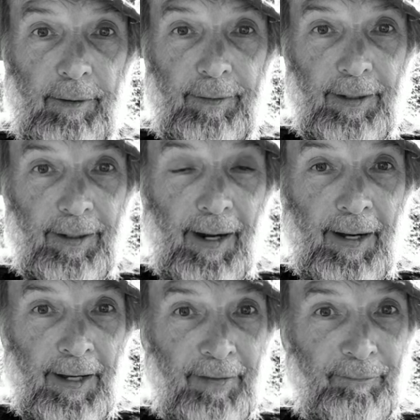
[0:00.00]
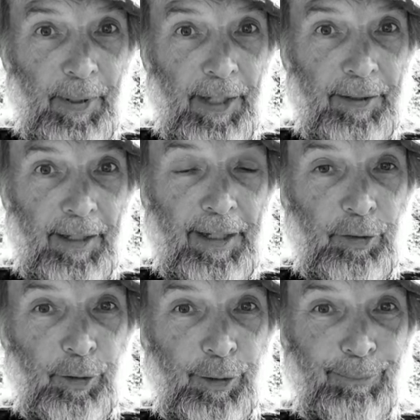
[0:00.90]
that I have been a
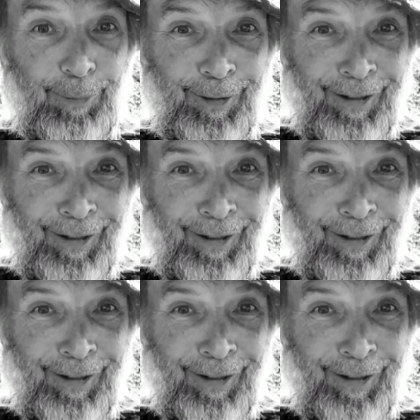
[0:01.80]
good boy.